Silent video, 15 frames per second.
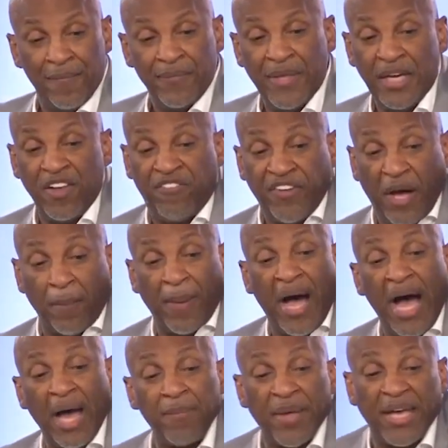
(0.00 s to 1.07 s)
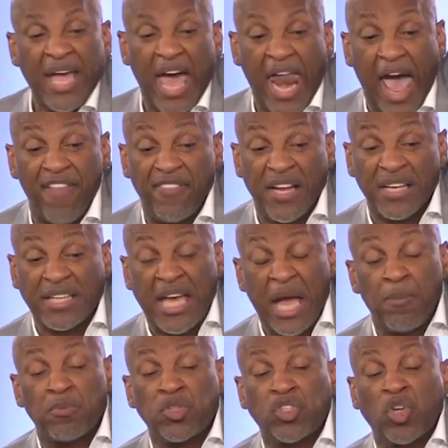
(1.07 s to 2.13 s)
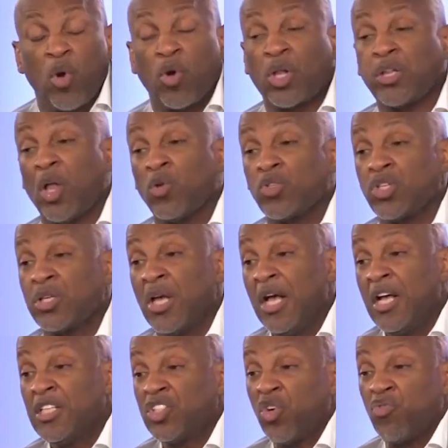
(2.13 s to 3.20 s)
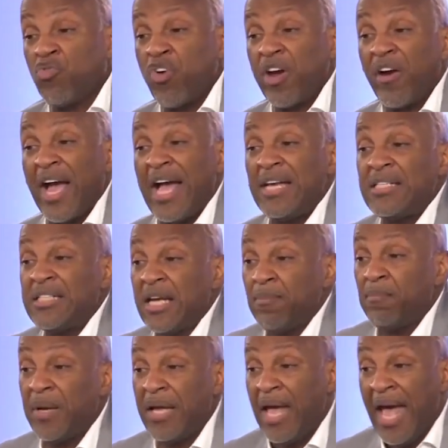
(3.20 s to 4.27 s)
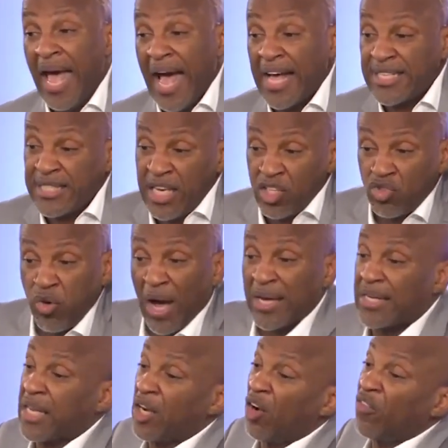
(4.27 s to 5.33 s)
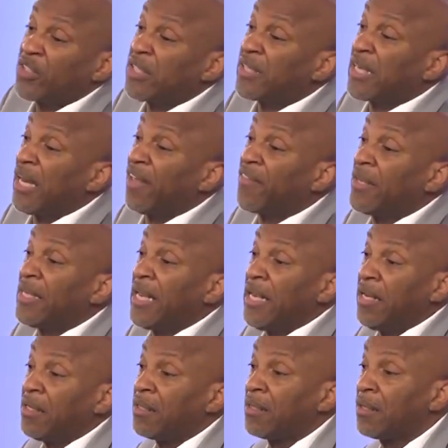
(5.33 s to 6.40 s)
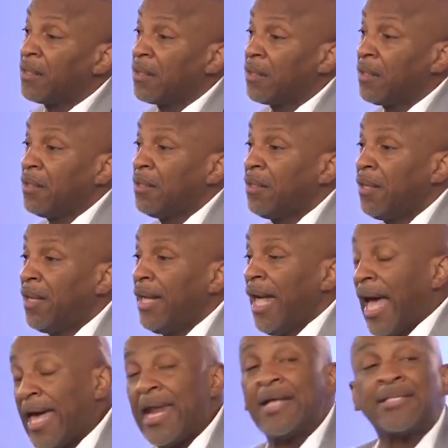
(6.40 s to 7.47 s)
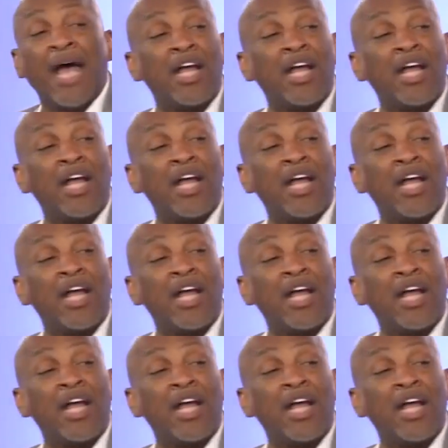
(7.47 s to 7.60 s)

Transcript: Then he fell behind me again and then came so close to rear-ending me as he tried to get over to the other lane. And as